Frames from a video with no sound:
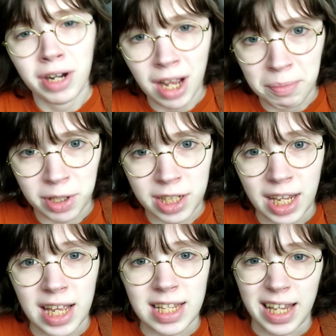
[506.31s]
it a couple of
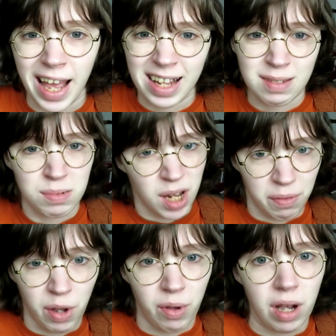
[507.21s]
days, I had some
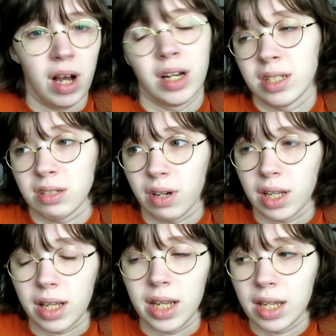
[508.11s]
stuff going on, and so
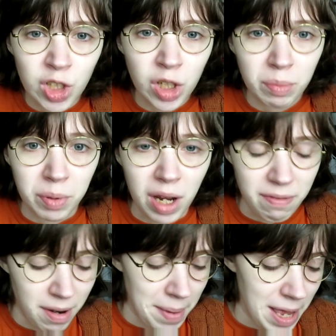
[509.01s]
I like took a break
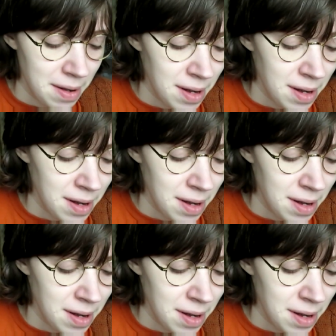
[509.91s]
from it.